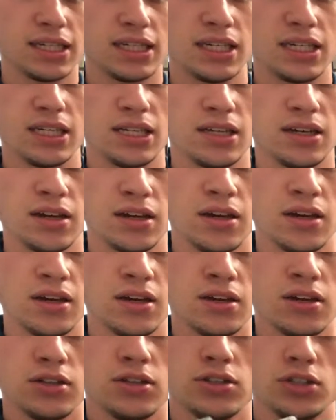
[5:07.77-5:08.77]
key.
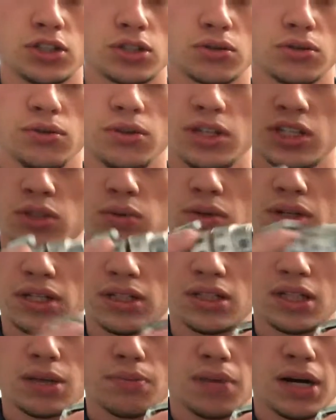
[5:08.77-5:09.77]
You screw this one
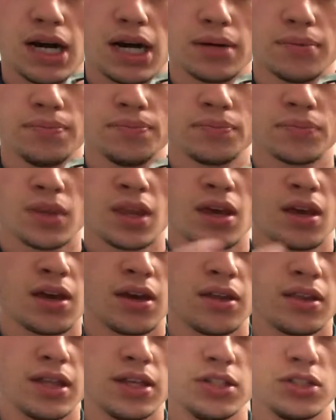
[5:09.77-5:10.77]
into the bottom,
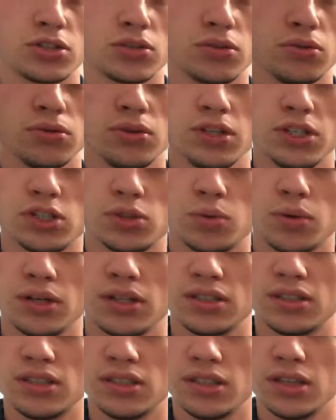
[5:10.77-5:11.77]
then you screw this one
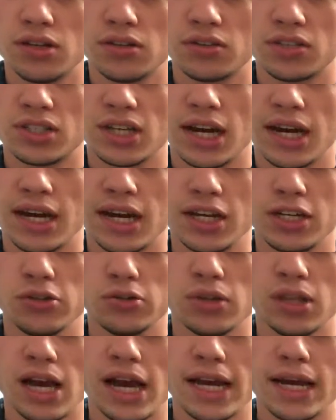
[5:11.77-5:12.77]
into the other side, and you
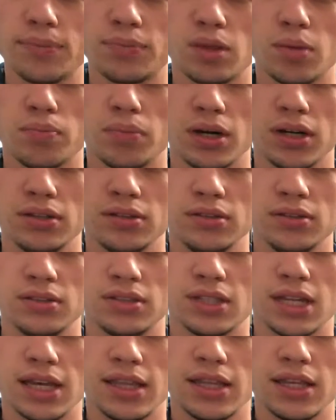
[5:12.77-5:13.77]
line up the
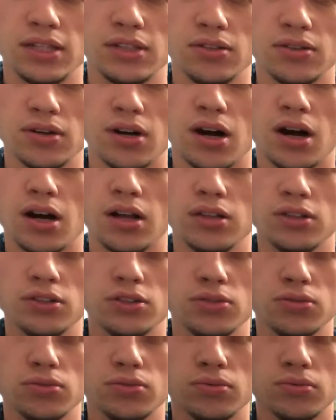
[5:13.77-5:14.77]
buttons, and then you
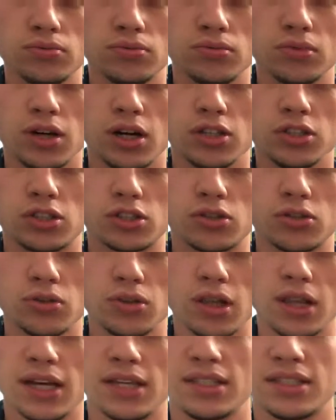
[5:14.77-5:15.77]
unscrew
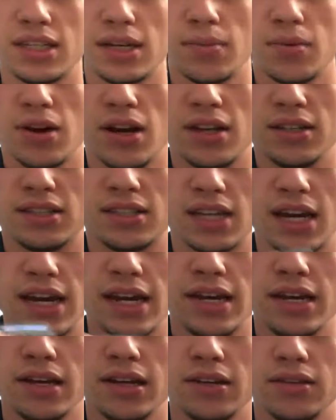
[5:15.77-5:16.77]
the lightsaber and
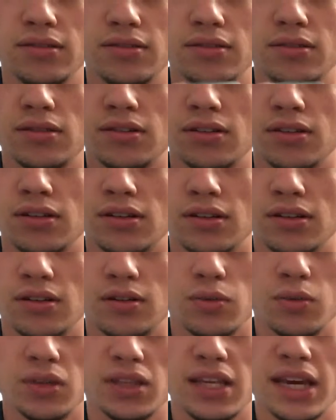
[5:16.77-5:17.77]
tighten it
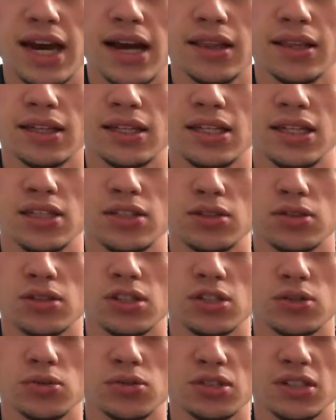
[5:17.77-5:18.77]
with the Allen key so
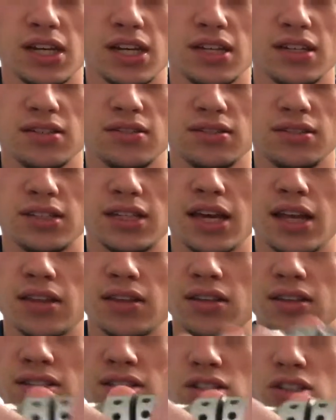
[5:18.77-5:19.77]
this will stay together.
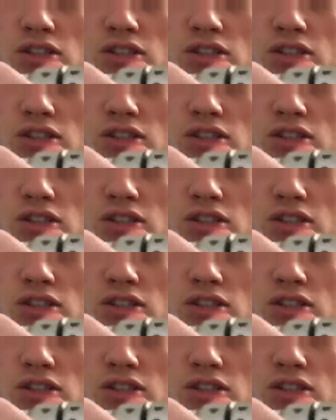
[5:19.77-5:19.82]
This